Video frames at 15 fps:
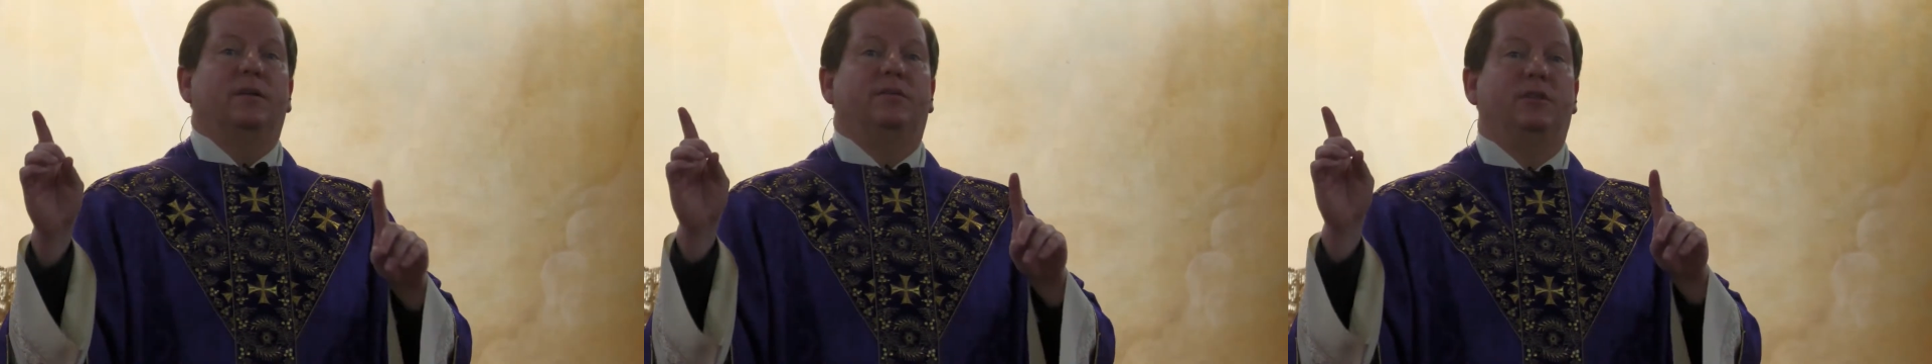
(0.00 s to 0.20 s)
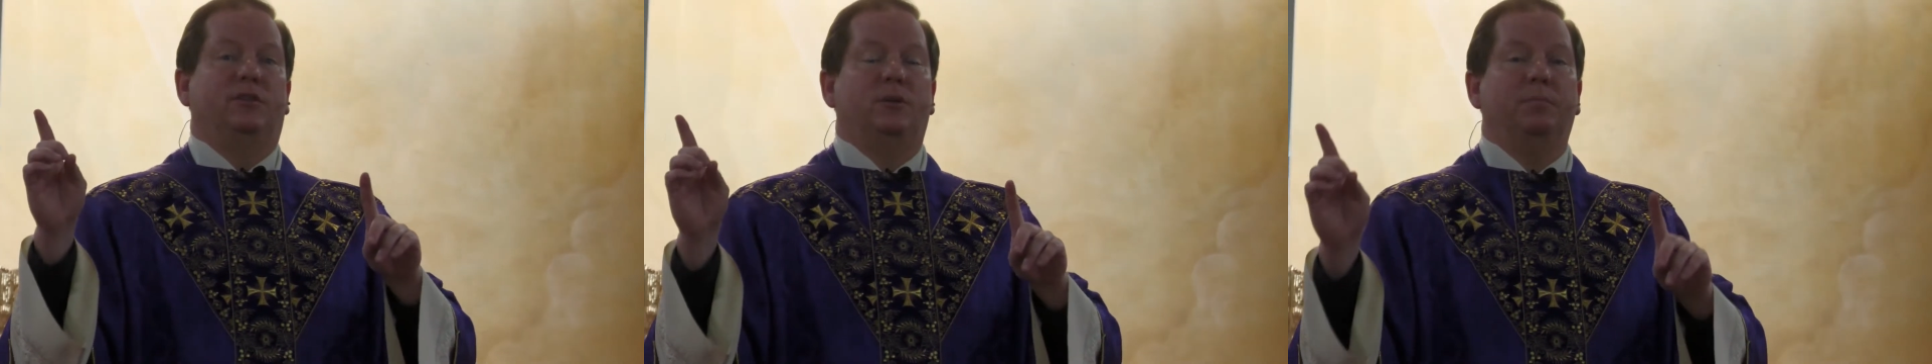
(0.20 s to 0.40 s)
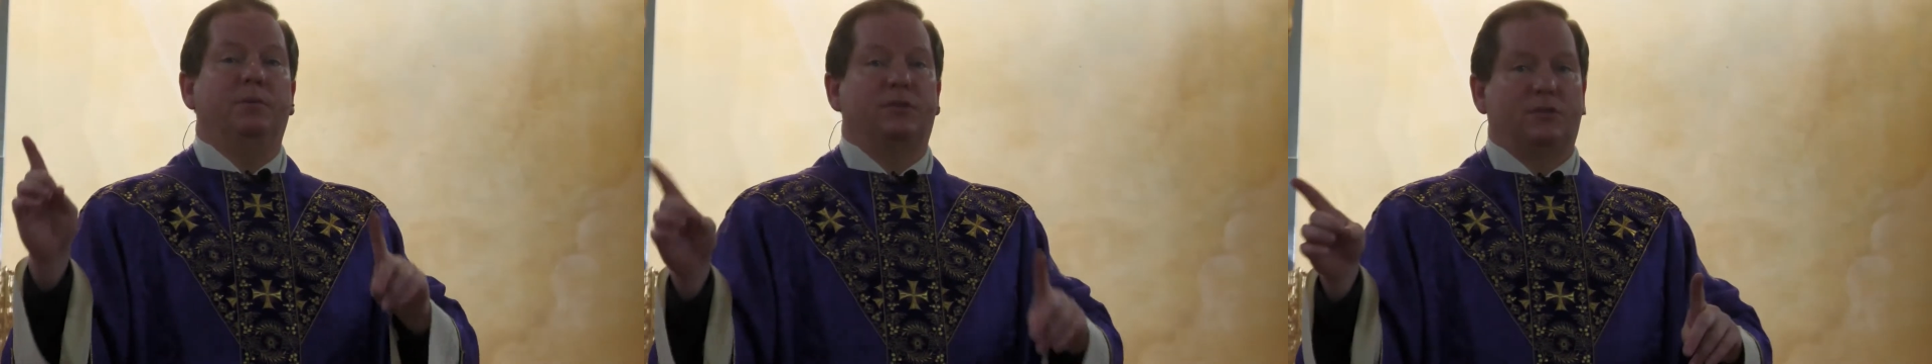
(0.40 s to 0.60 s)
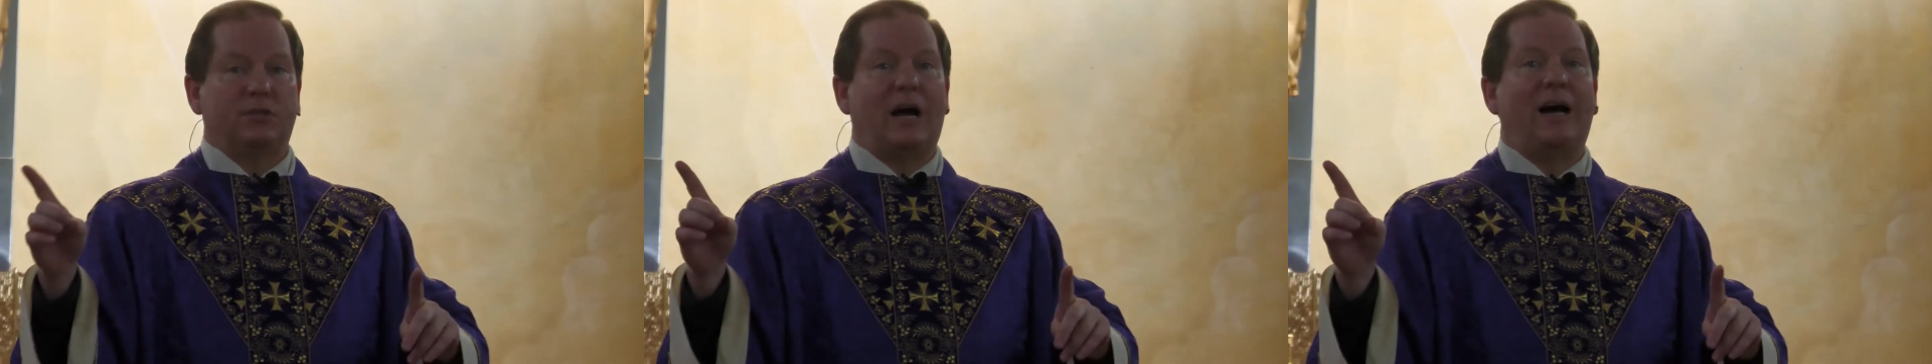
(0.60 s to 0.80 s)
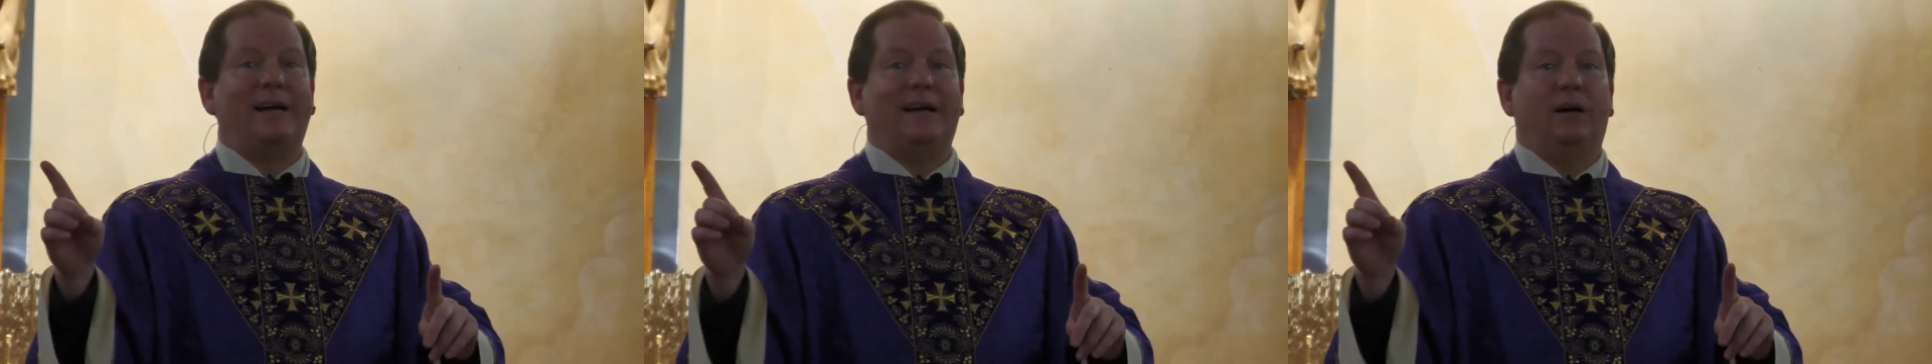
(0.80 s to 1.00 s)
that the
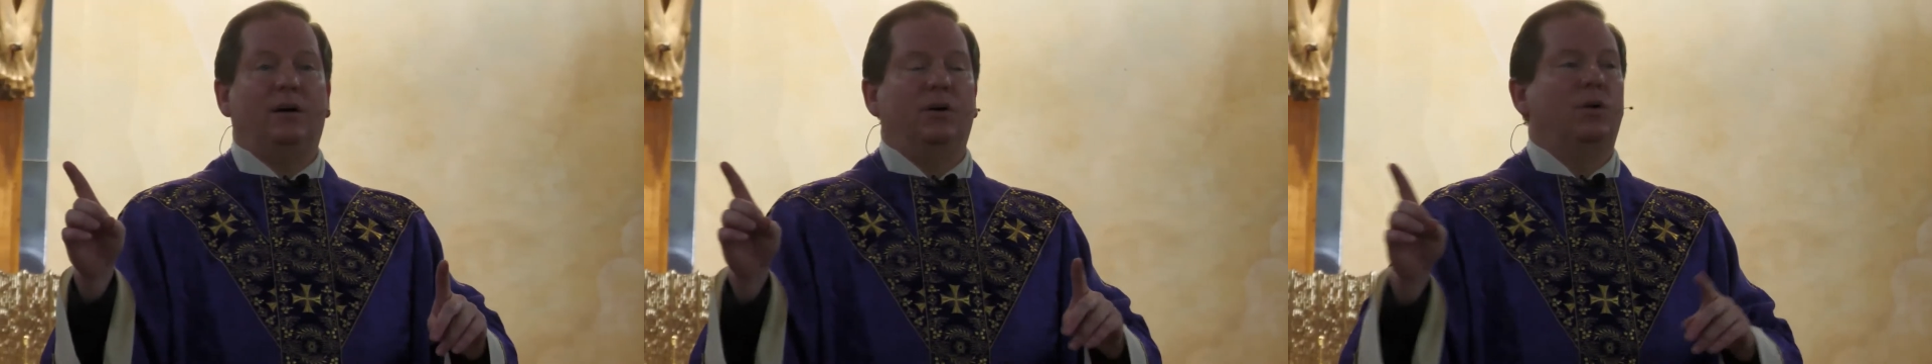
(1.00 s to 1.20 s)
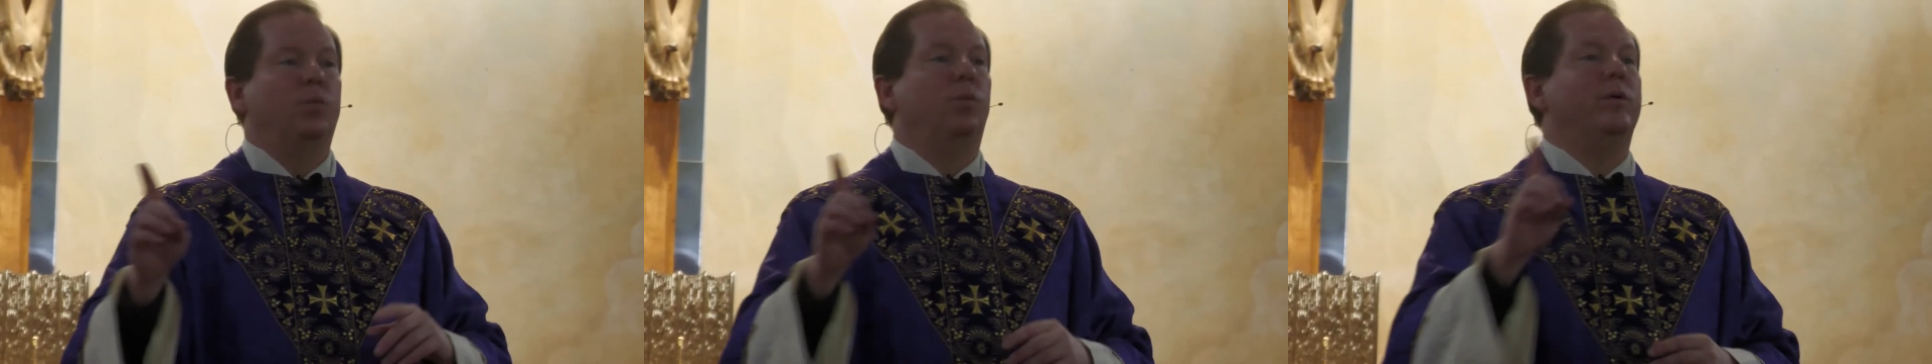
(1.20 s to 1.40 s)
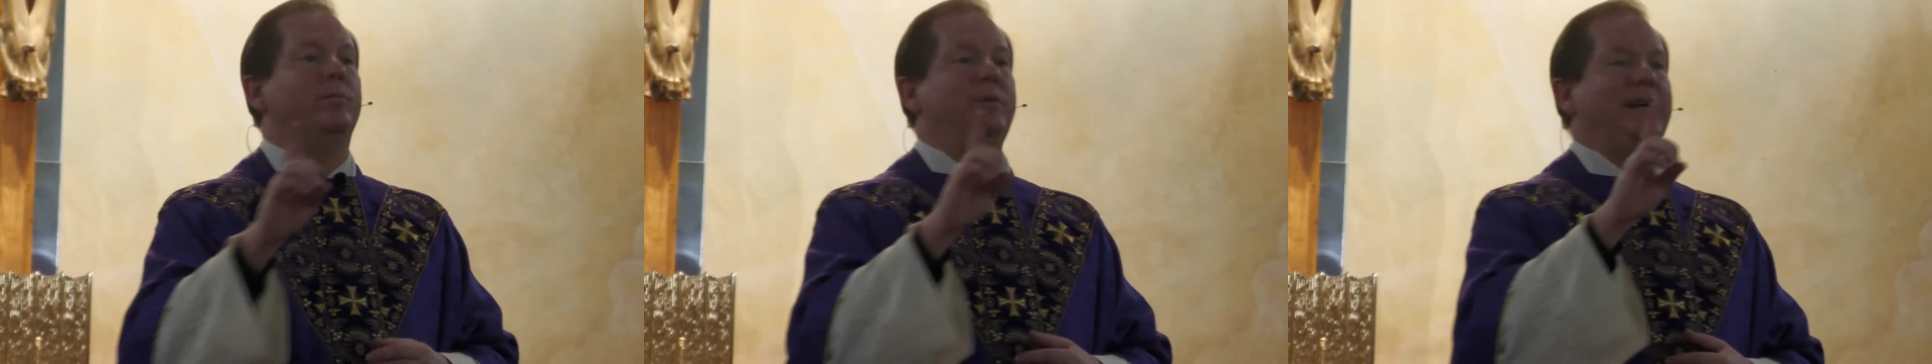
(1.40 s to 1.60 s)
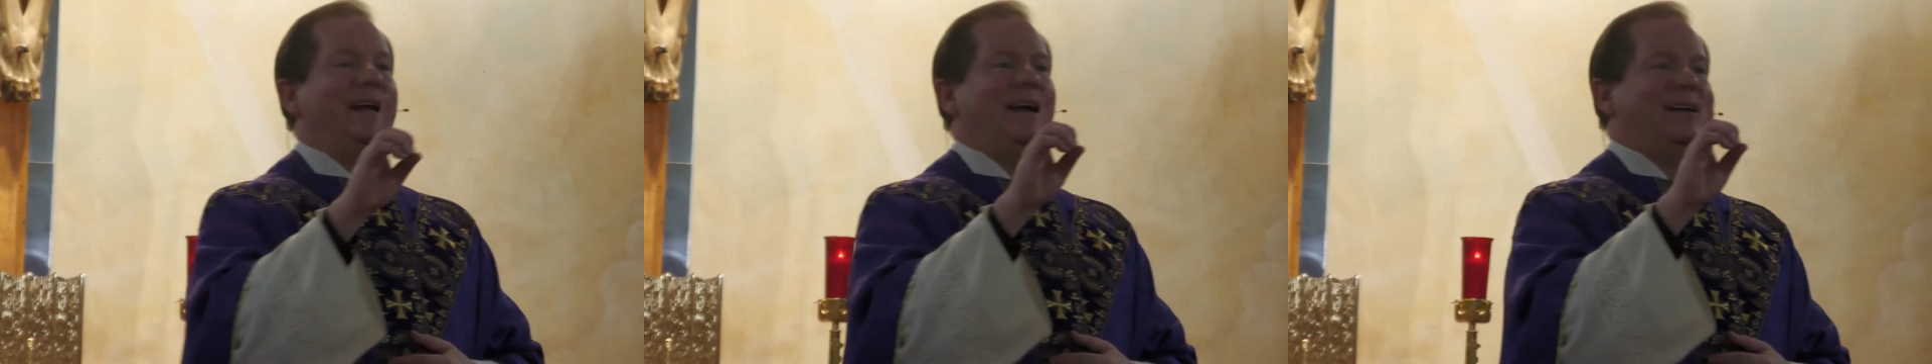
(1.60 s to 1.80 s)
Messiah would be